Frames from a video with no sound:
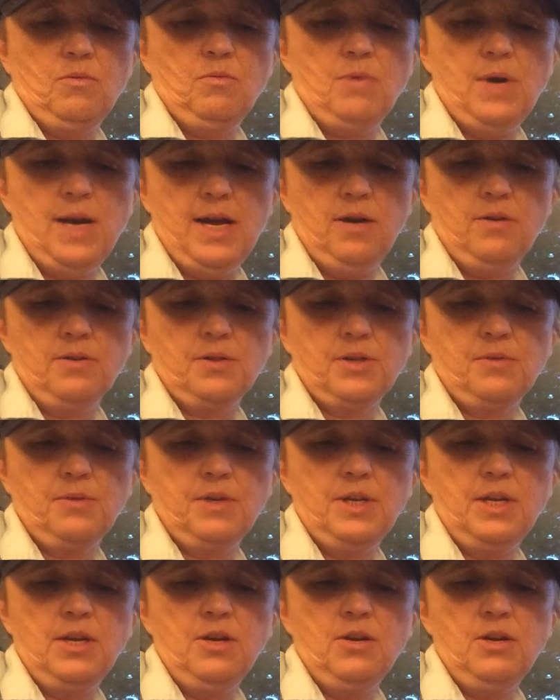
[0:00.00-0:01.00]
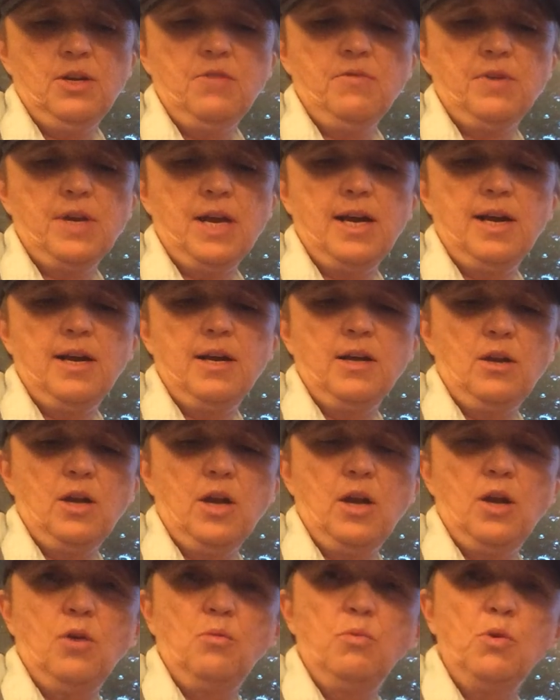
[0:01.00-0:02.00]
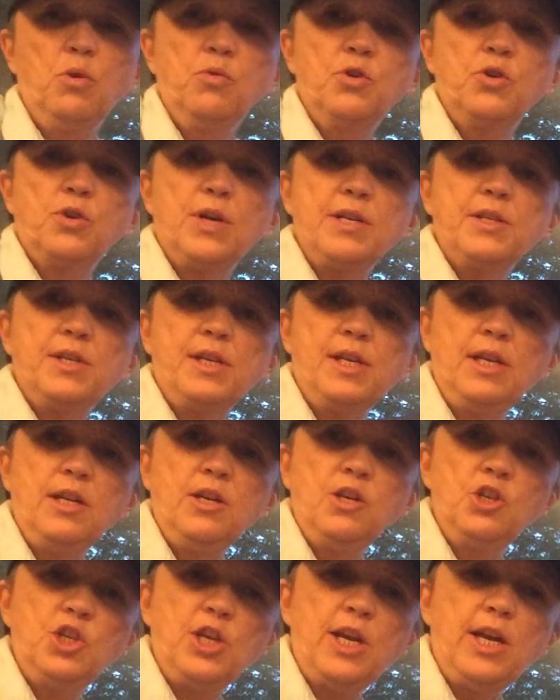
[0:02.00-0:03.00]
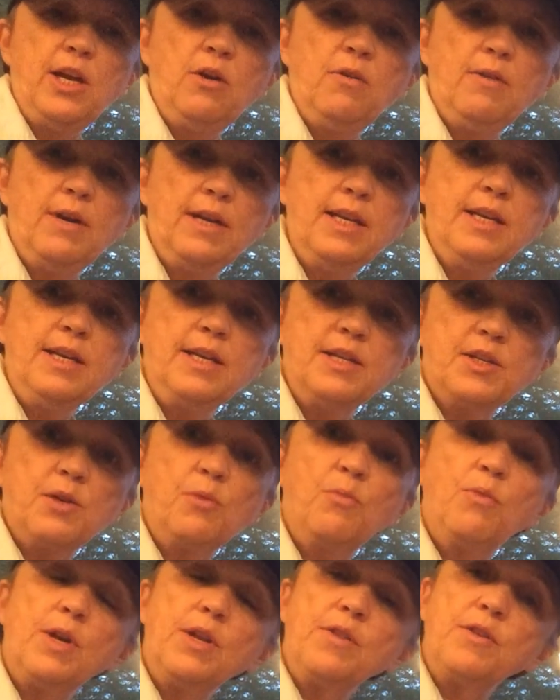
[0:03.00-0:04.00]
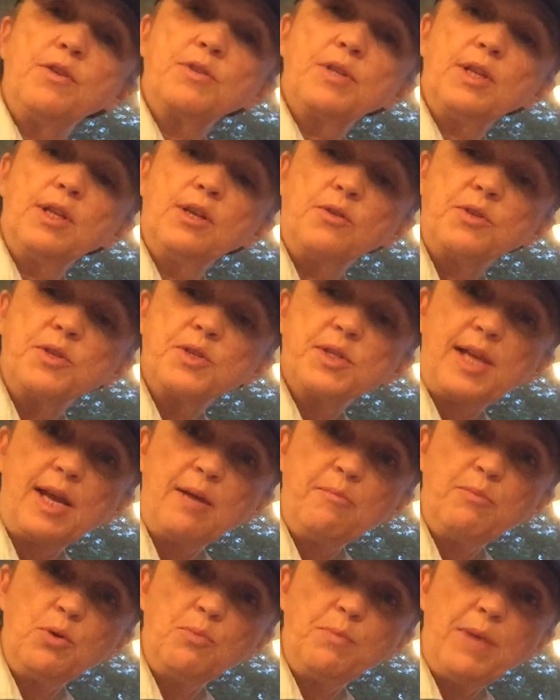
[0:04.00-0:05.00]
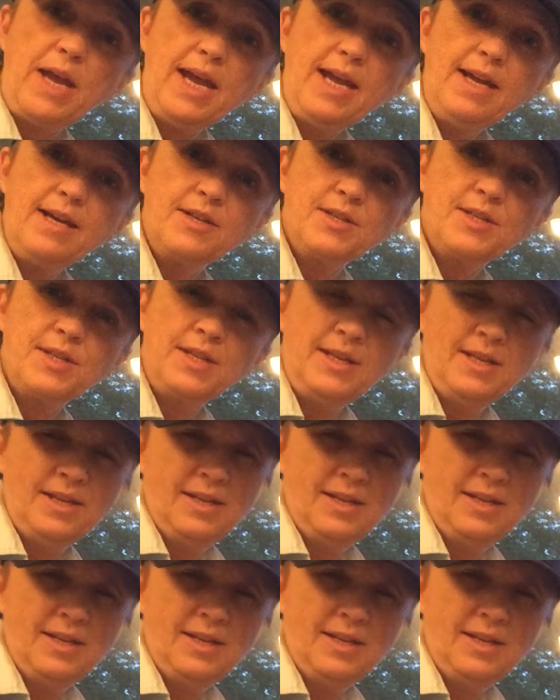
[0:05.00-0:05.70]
Wow, so in here you've got wound dressing gel, and it isn't one of those little sample packs.